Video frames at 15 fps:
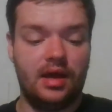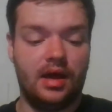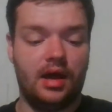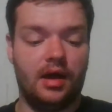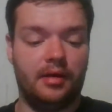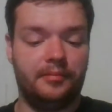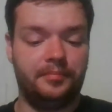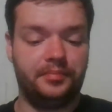
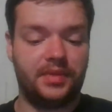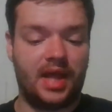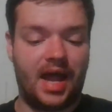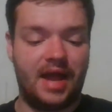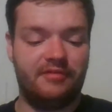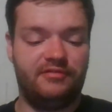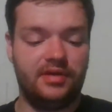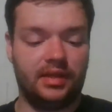
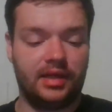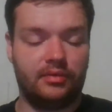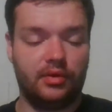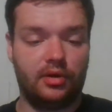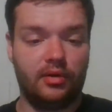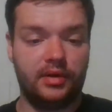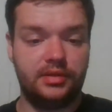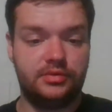I feel like
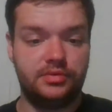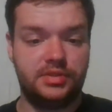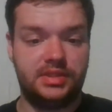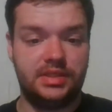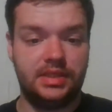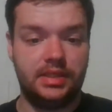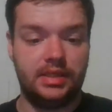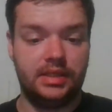we're going to
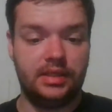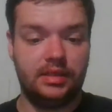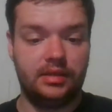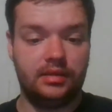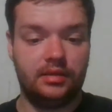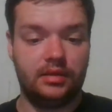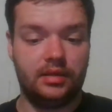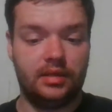see
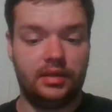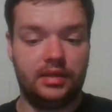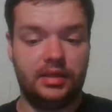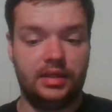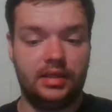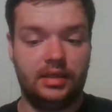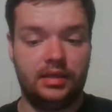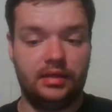
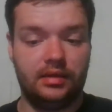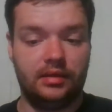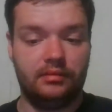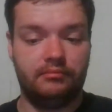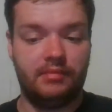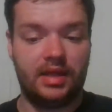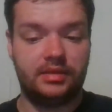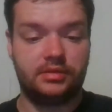the
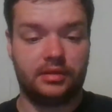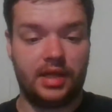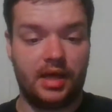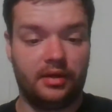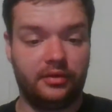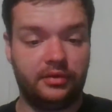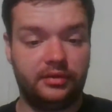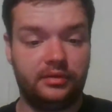mental
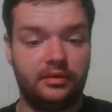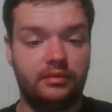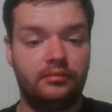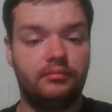health